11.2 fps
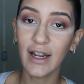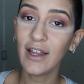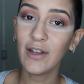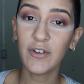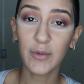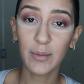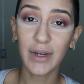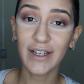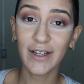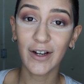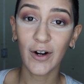Now that we've been
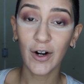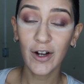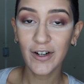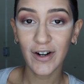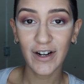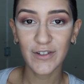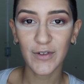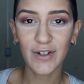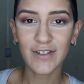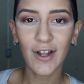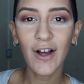baking our under eyes for
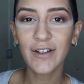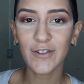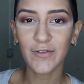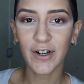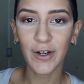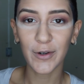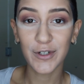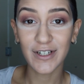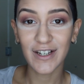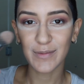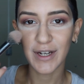as long as Frank
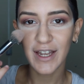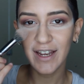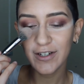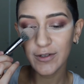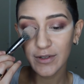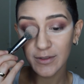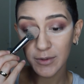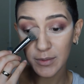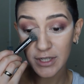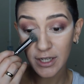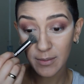Ocean has been lying to us, I'm
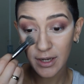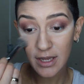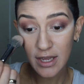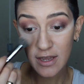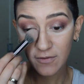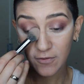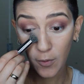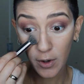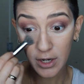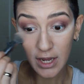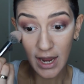going to be taking my
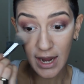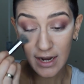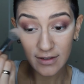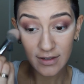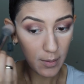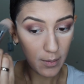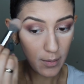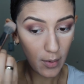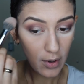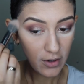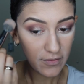E48
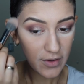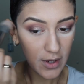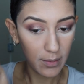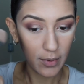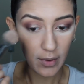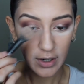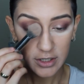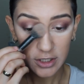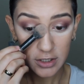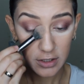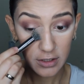Morphe
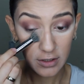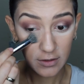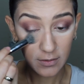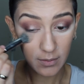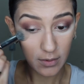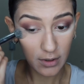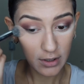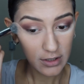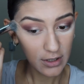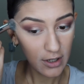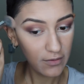brush to just
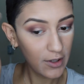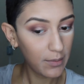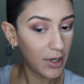brush off the